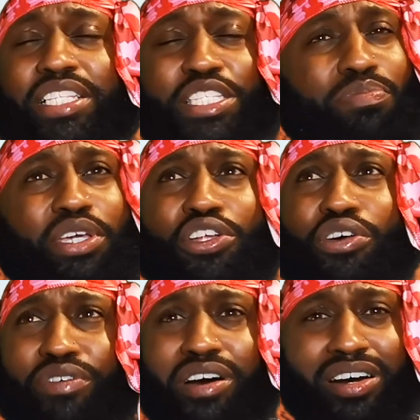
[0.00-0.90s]
And speaking
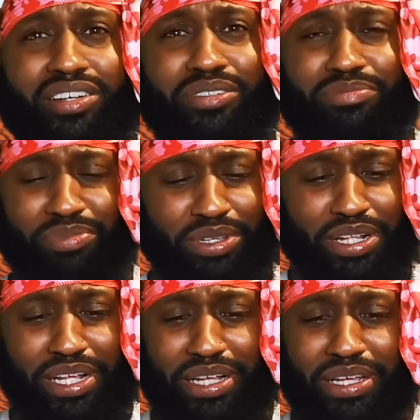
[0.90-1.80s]
of one hundred,
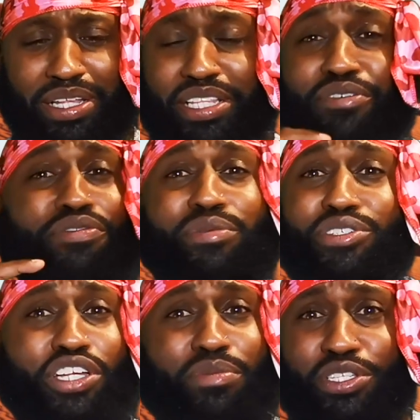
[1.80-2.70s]
the film is
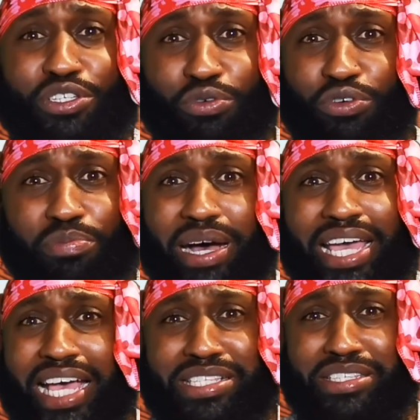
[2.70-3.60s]
going to be scored by
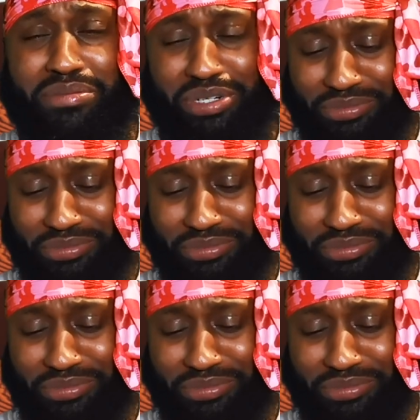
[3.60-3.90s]
Hans Zimmer